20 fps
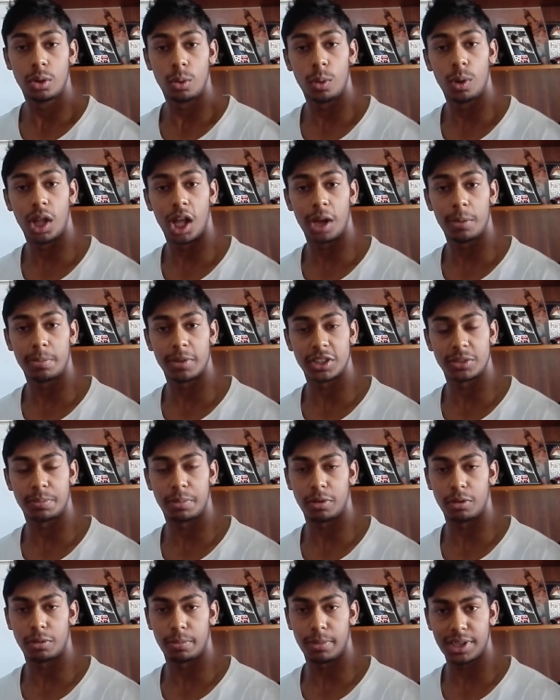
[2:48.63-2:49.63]
will help us
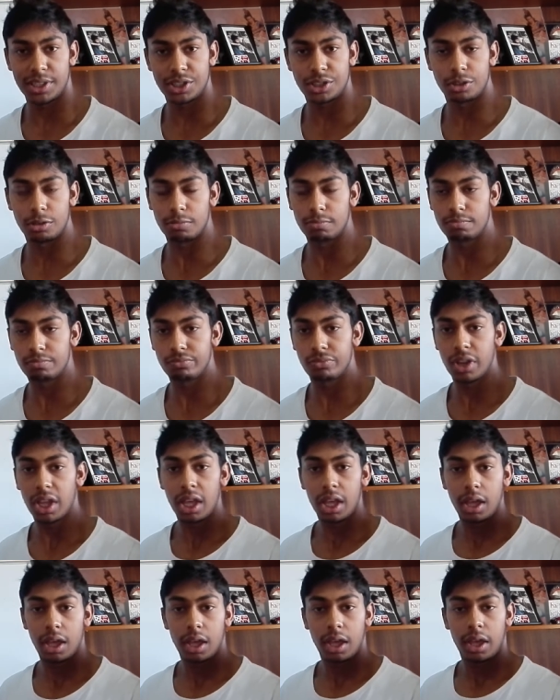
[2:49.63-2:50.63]
build muscle.
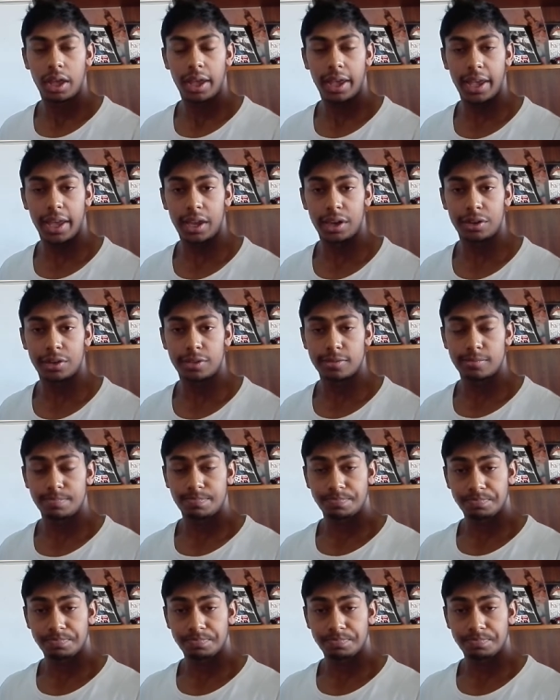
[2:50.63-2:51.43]
And